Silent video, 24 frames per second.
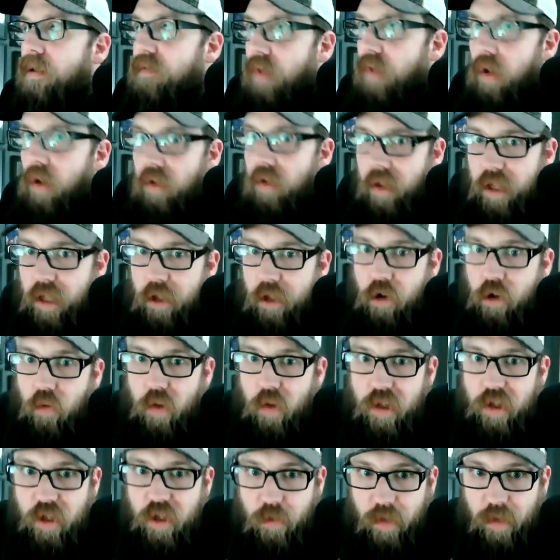follow the leader, and
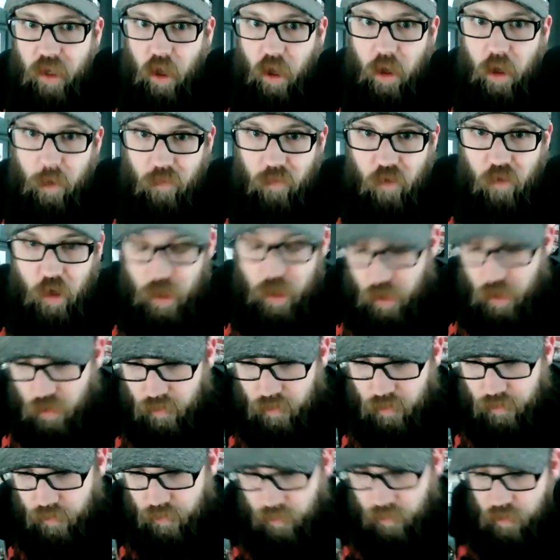once someone got up front, you
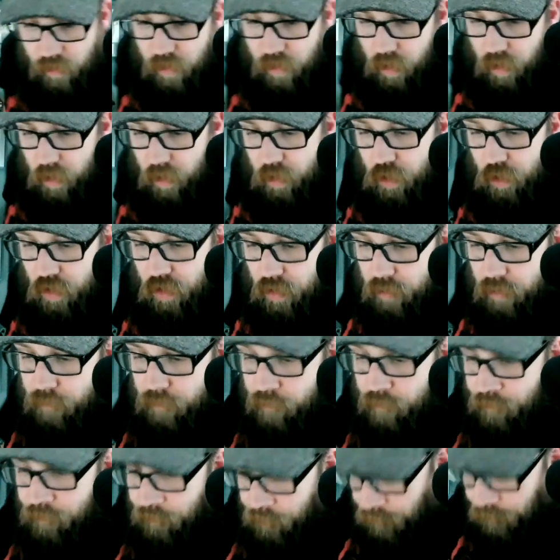couldn't touch
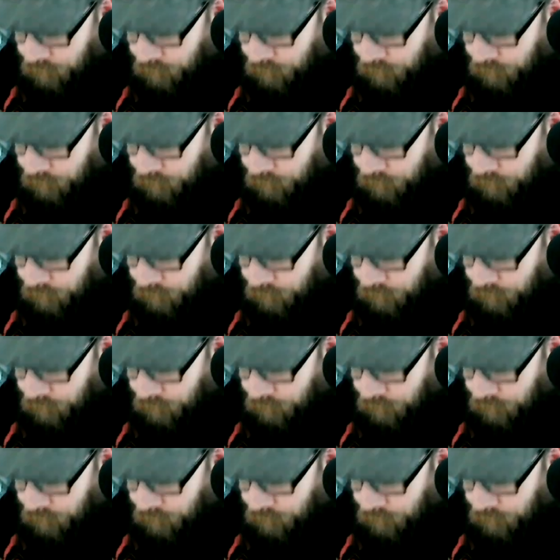them.